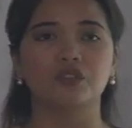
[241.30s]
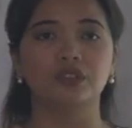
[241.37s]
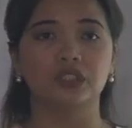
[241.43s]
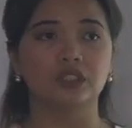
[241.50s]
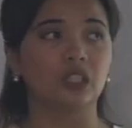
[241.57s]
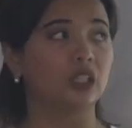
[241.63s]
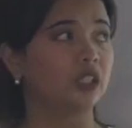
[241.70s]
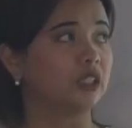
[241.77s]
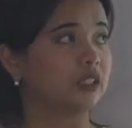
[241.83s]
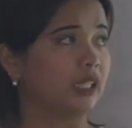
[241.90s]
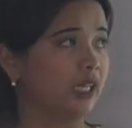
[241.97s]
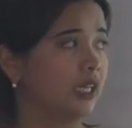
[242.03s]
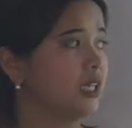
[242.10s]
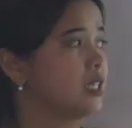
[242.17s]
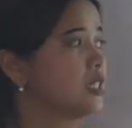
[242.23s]
of literary
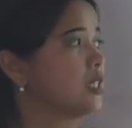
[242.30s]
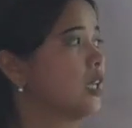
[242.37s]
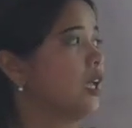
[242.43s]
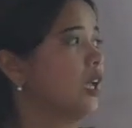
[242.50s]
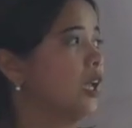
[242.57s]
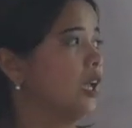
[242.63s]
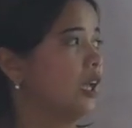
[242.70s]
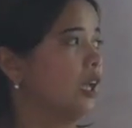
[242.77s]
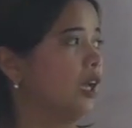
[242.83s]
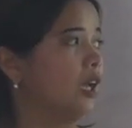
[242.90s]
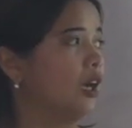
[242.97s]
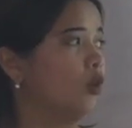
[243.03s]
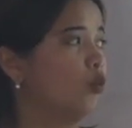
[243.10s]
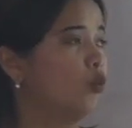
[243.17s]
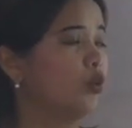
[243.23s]
text,
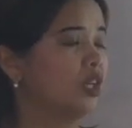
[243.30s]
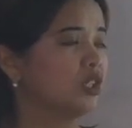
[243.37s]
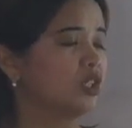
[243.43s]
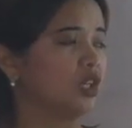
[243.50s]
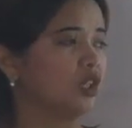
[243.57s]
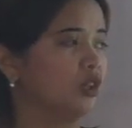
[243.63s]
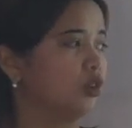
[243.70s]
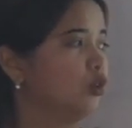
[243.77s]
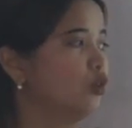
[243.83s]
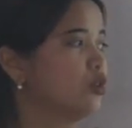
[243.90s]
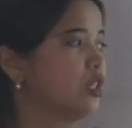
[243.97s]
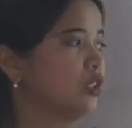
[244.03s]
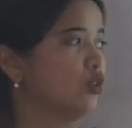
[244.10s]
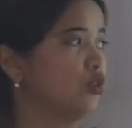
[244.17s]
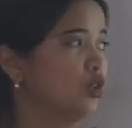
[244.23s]
which
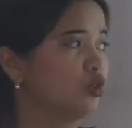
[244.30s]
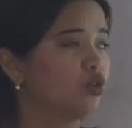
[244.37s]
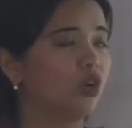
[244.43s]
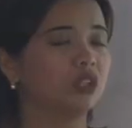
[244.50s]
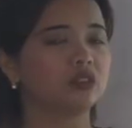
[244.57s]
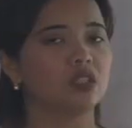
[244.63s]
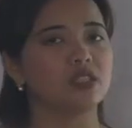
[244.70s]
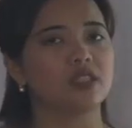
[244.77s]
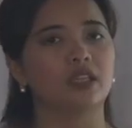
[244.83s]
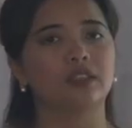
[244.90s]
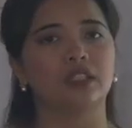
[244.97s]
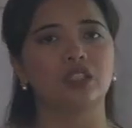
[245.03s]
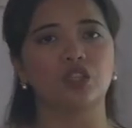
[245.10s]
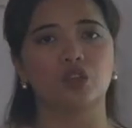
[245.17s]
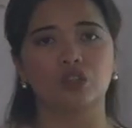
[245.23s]
includes that you need to
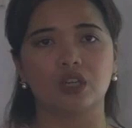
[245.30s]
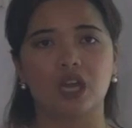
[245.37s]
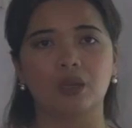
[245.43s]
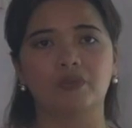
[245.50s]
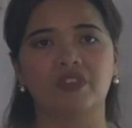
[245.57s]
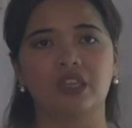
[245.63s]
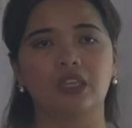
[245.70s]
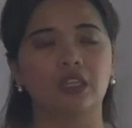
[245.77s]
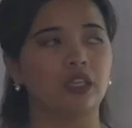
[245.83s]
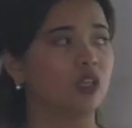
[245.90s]
understand the geographic,